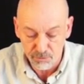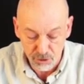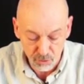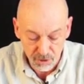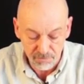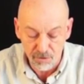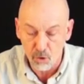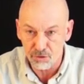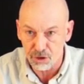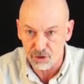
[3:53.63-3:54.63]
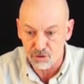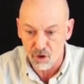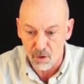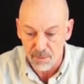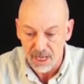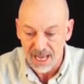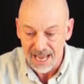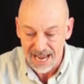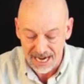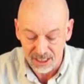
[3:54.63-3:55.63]
do the voltage drop
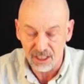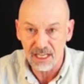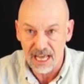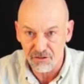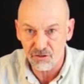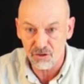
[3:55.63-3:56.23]
at less